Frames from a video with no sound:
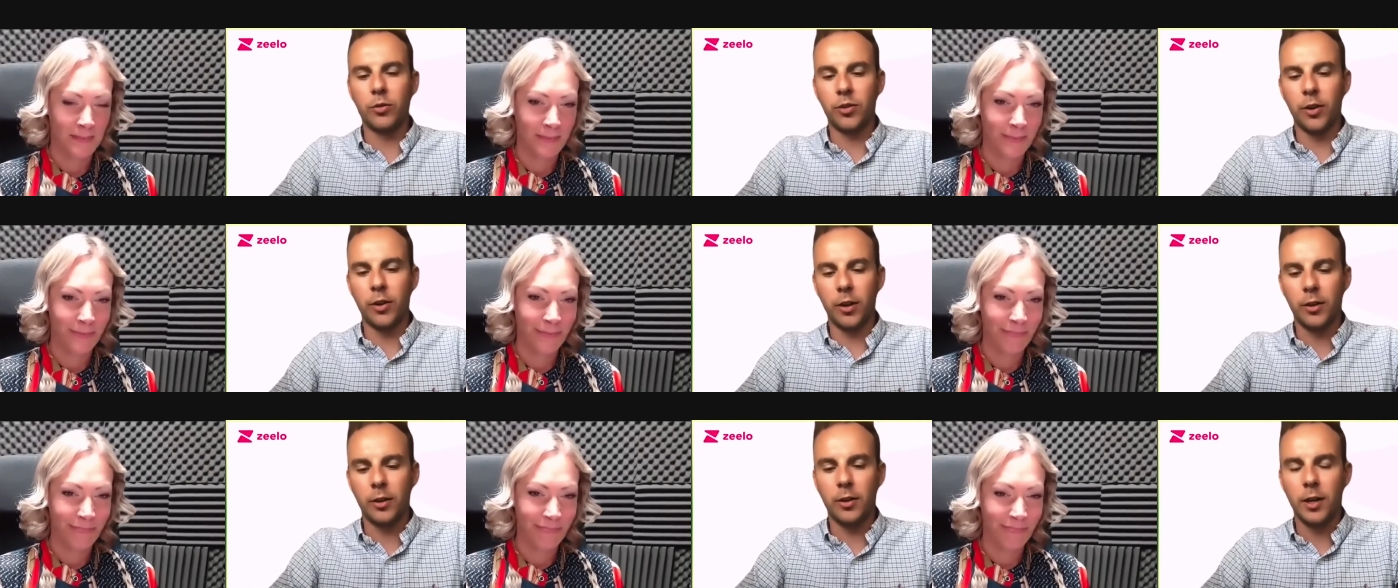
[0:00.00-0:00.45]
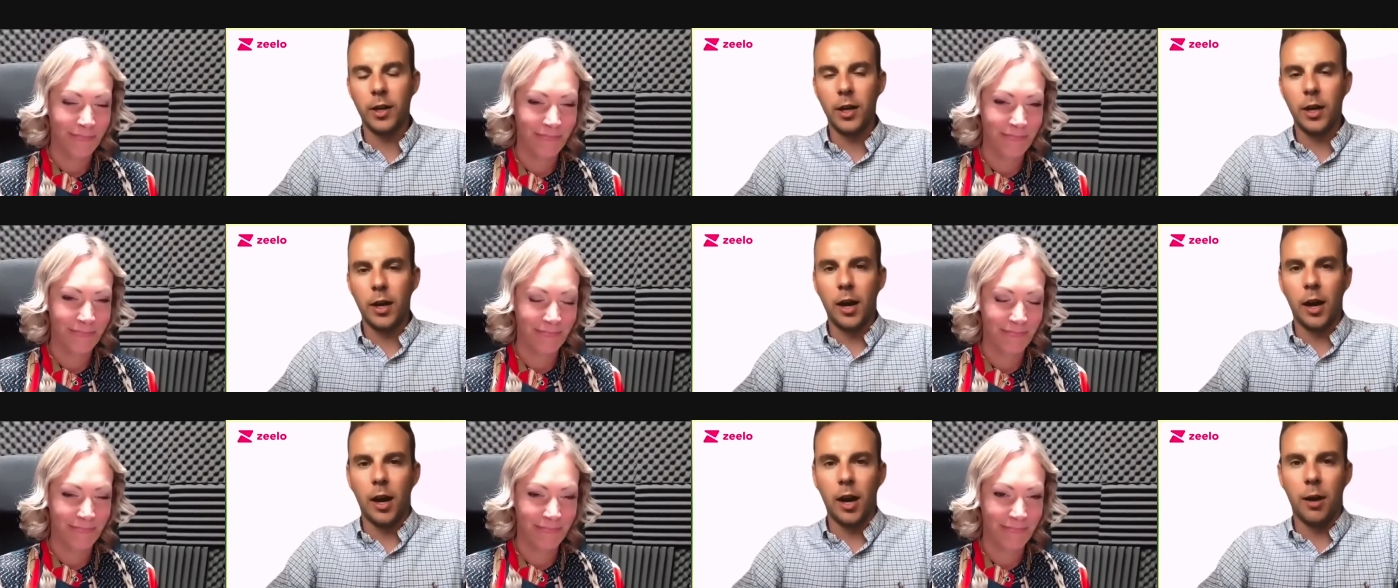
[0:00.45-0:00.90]
Speaker 1: So
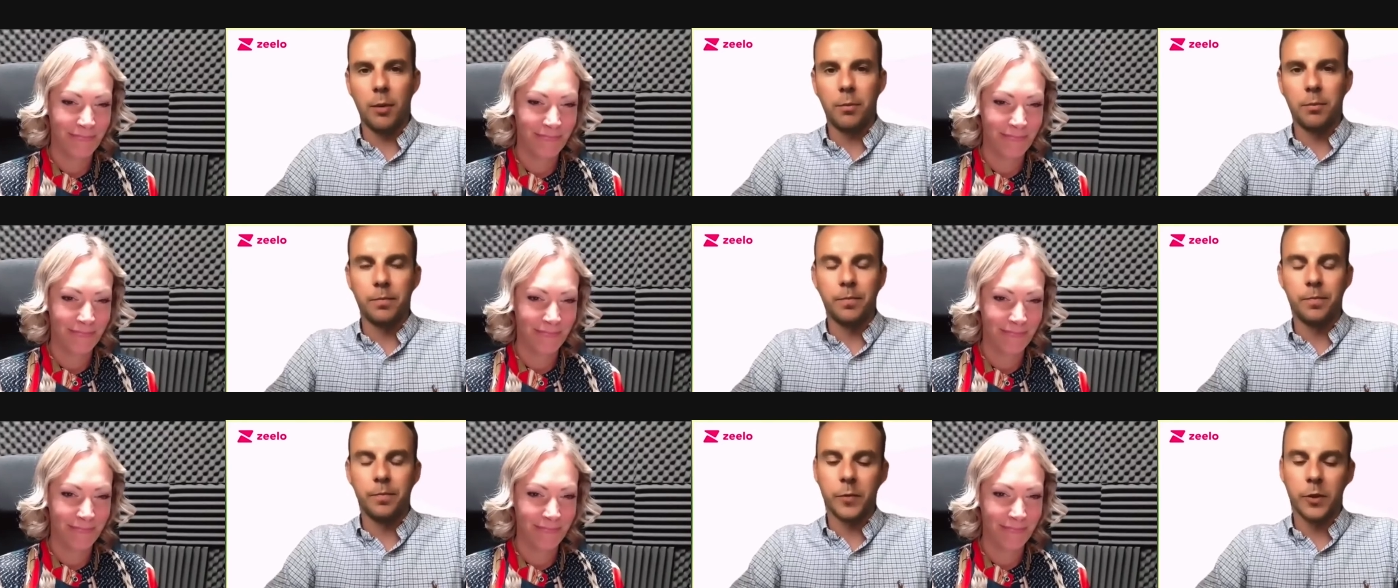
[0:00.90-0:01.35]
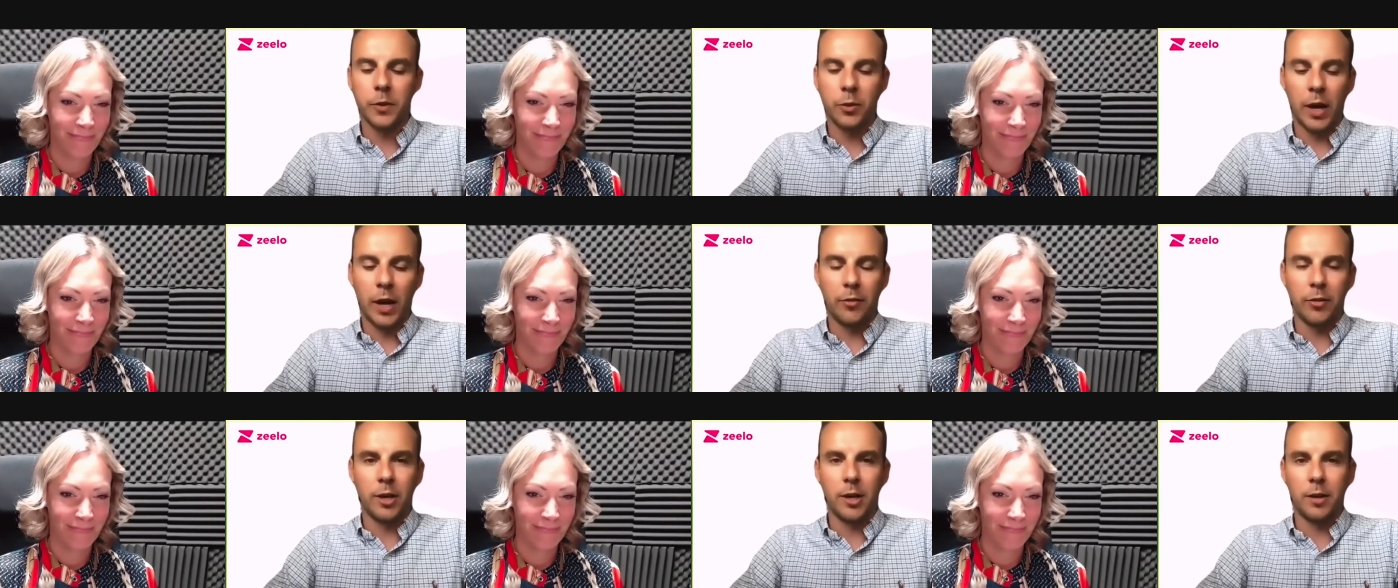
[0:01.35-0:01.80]
um, you
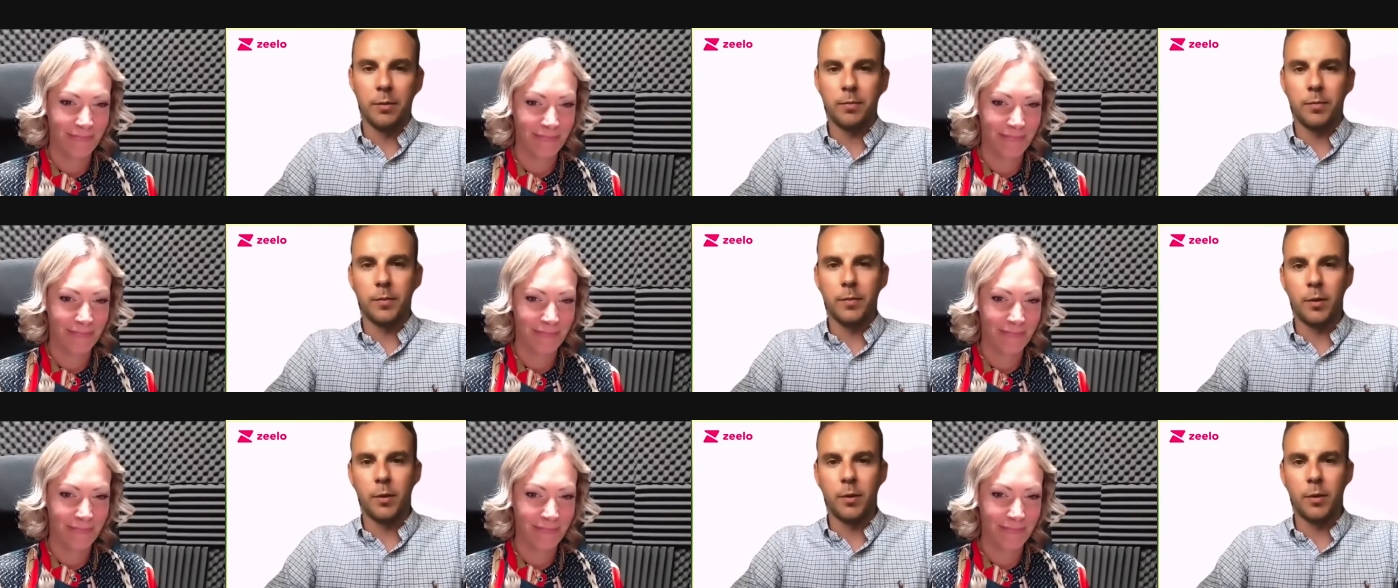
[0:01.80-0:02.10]
have a